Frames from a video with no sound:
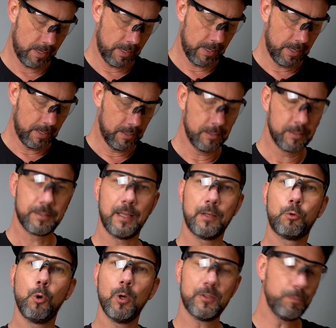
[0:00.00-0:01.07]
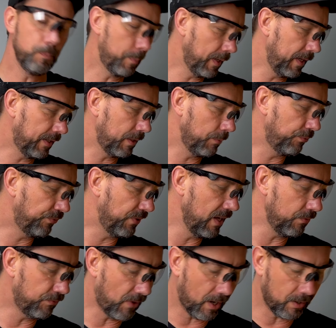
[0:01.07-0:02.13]
A short while ago I followed
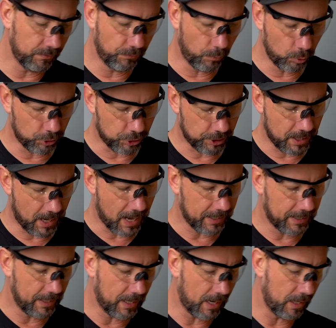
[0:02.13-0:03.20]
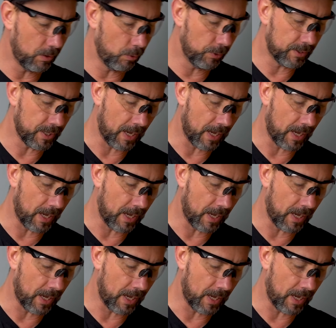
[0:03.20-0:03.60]
your wishes and bought a